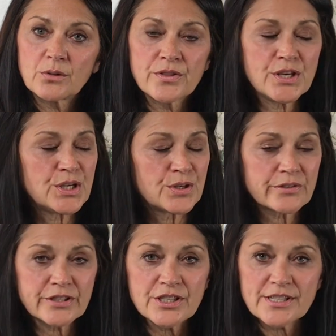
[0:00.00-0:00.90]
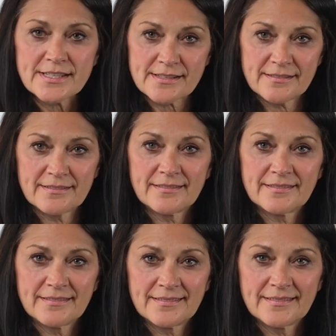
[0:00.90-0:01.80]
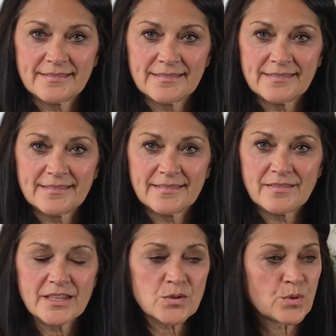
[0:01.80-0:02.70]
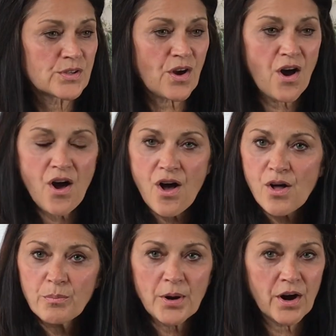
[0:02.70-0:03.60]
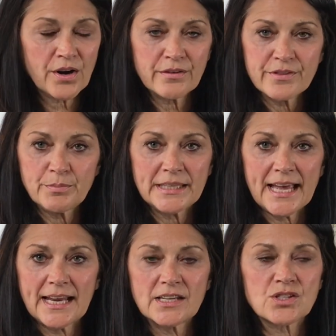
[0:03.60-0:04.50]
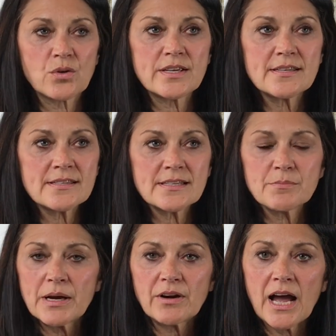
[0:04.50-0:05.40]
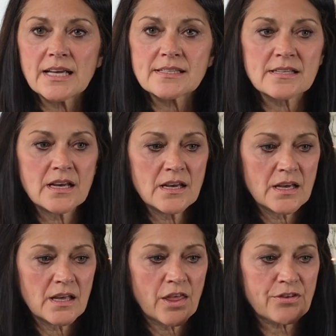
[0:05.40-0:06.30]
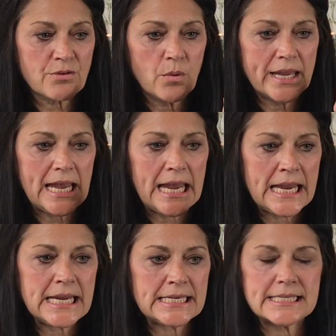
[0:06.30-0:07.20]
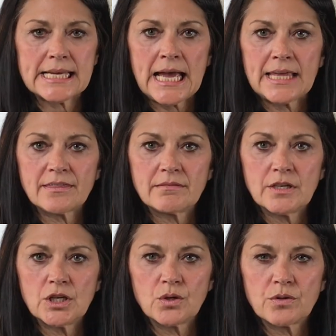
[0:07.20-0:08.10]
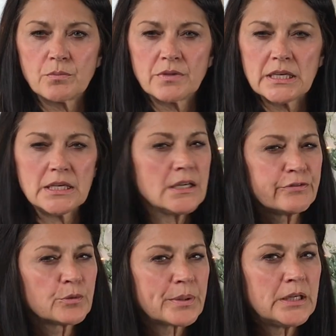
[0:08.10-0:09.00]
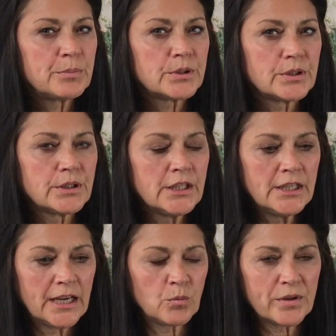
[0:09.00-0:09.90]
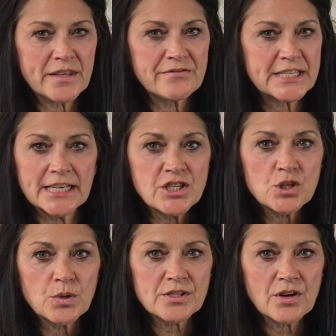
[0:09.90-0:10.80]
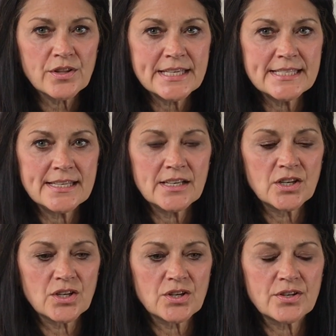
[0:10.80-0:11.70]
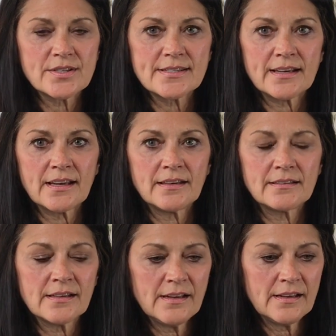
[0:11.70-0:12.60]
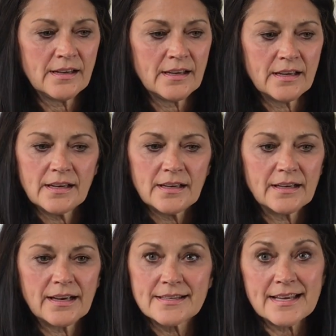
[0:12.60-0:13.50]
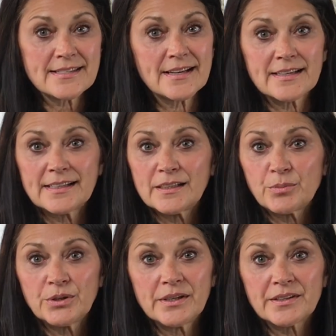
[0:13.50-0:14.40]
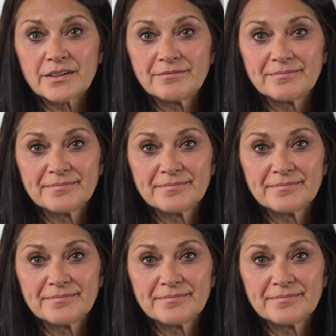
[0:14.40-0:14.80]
or the universe, this was all part of the plan. So this isn't about us throwing hate at, the evil people and what they've done to us all these years, and because that's not going to help you either.